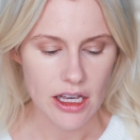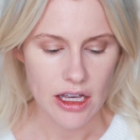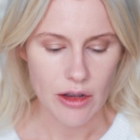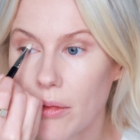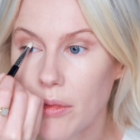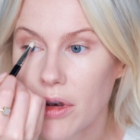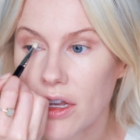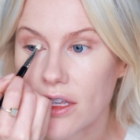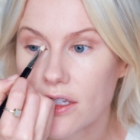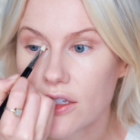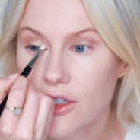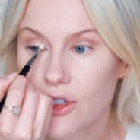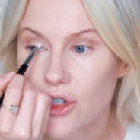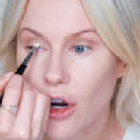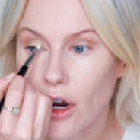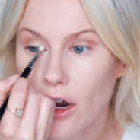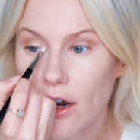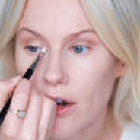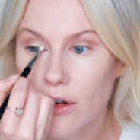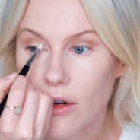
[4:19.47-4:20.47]
I'm gonna
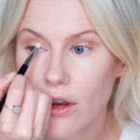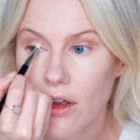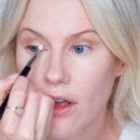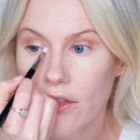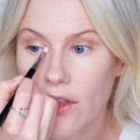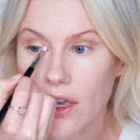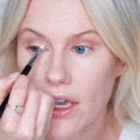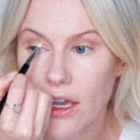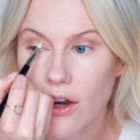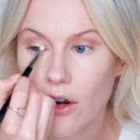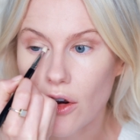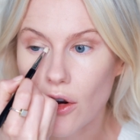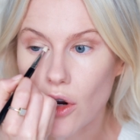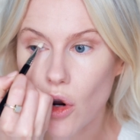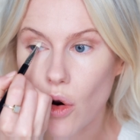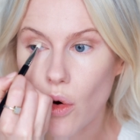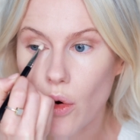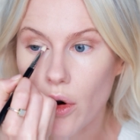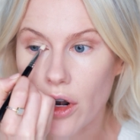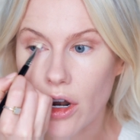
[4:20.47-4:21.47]
start on the inner
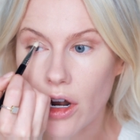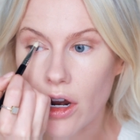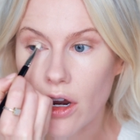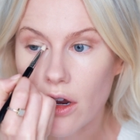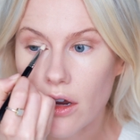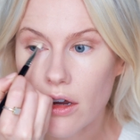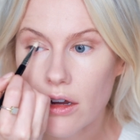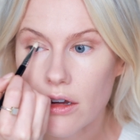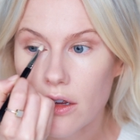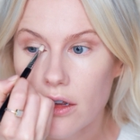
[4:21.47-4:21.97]
corner,